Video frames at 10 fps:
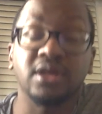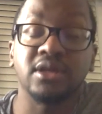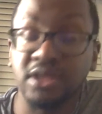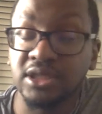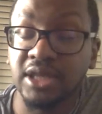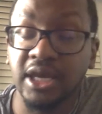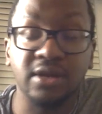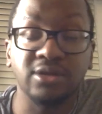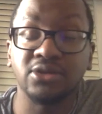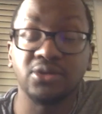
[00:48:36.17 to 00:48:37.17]
Just to add
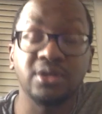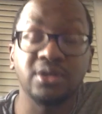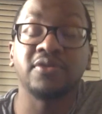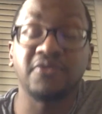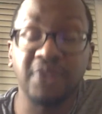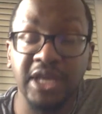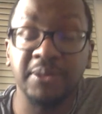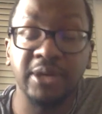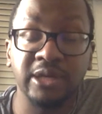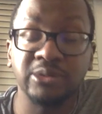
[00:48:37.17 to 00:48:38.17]
on to it, the
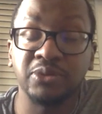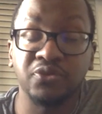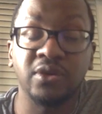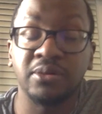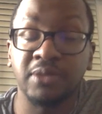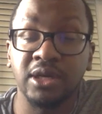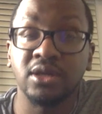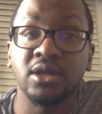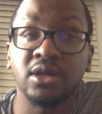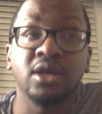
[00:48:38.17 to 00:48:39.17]
fame comes before the money.
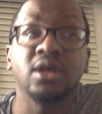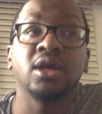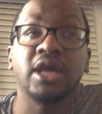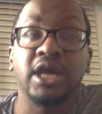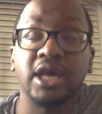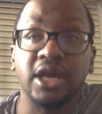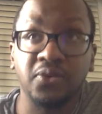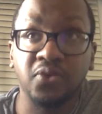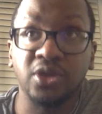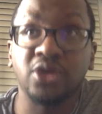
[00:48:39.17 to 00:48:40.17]

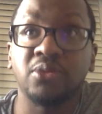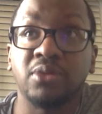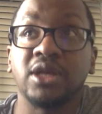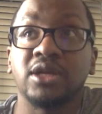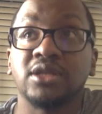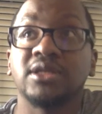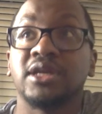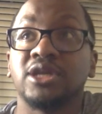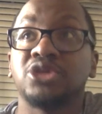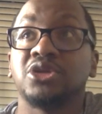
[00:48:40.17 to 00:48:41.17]
And when you're breaking into the
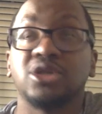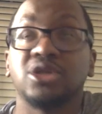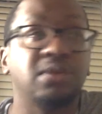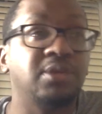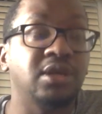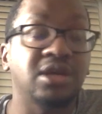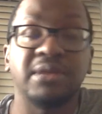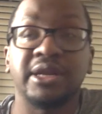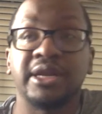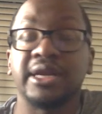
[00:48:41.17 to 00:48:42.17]
industry, trying to be a
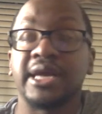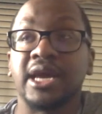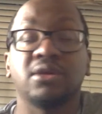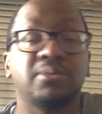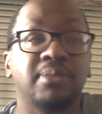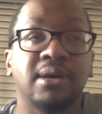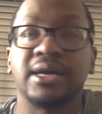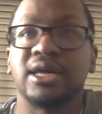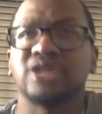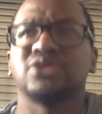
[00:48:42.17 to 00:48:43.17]
comedian, an actor,
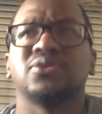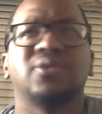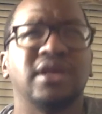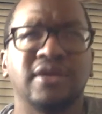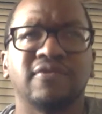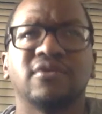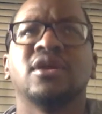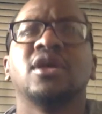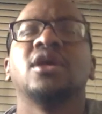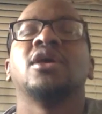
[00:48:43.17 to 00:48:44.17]
podcast, or whatever,
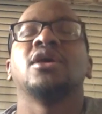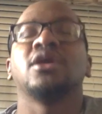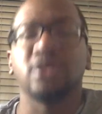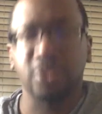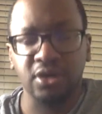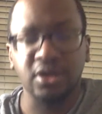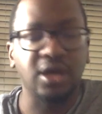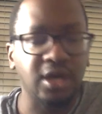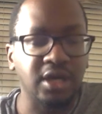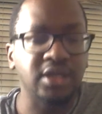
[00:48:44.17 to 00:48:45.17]
you
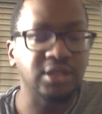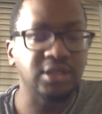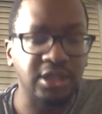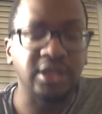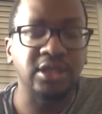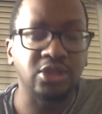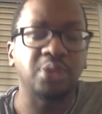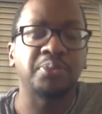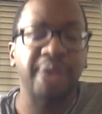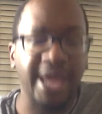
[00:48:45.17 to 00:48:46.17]
are considered into
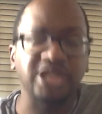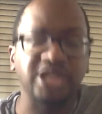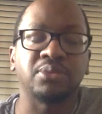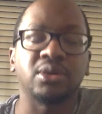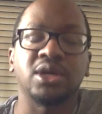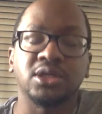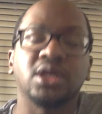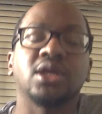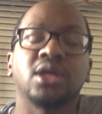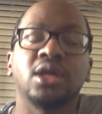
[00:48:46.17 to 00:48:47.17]
a passion
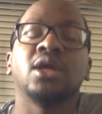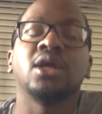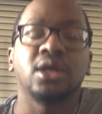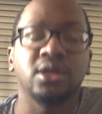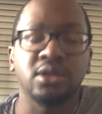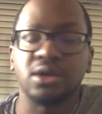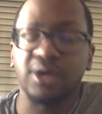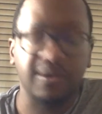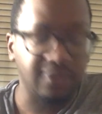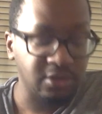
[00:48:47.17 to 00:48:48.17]
project. Don't
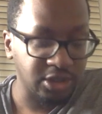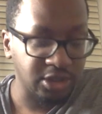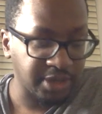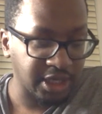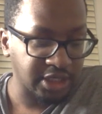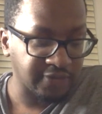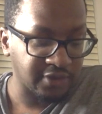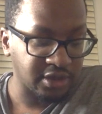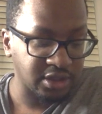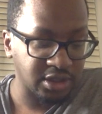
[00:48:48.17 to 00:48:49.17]
ever lose your passion for
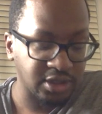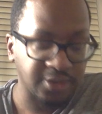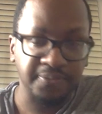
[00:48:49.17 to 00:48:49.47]
this shit.